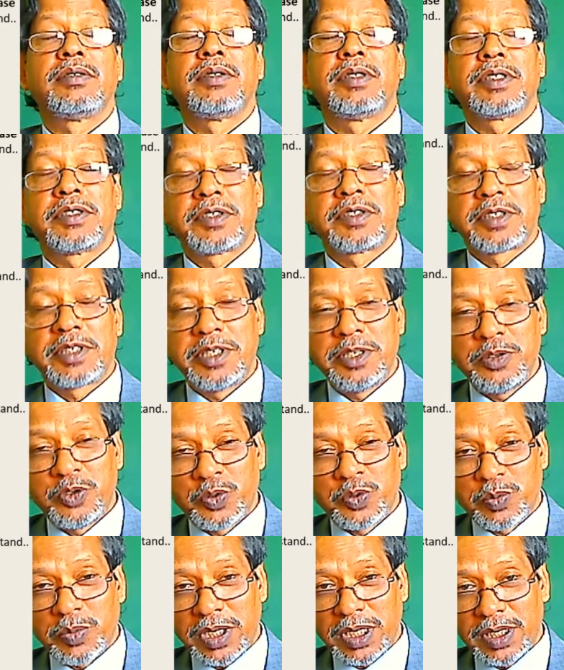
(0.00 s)
Excuse
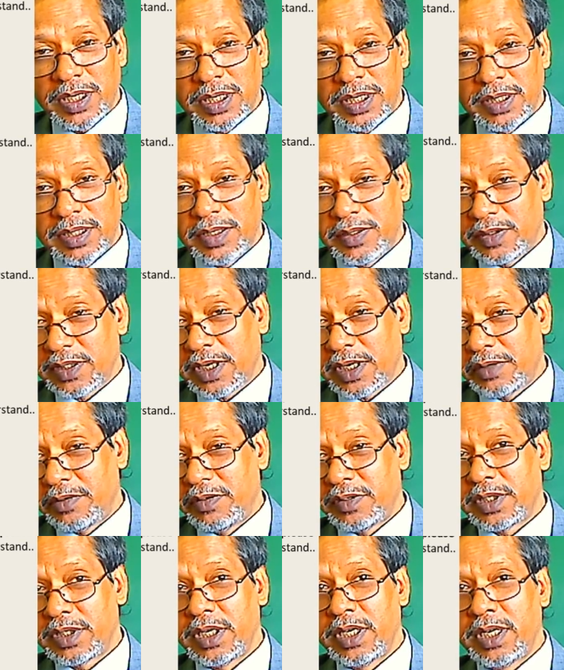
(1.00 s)
me. This is how you
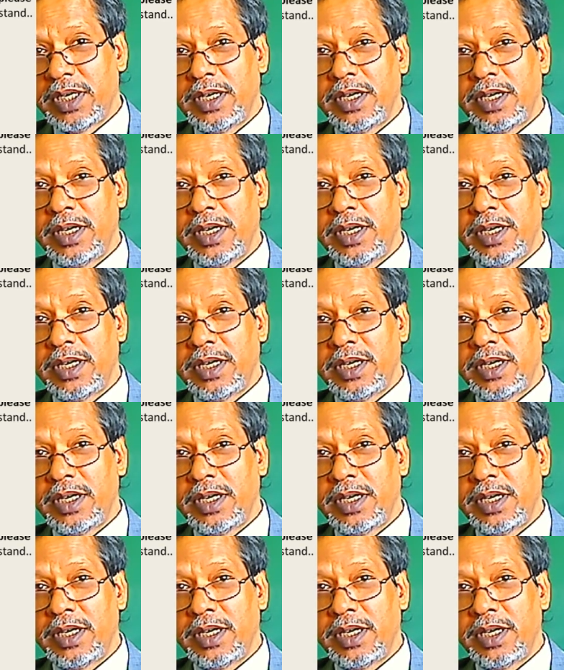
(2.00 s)
say.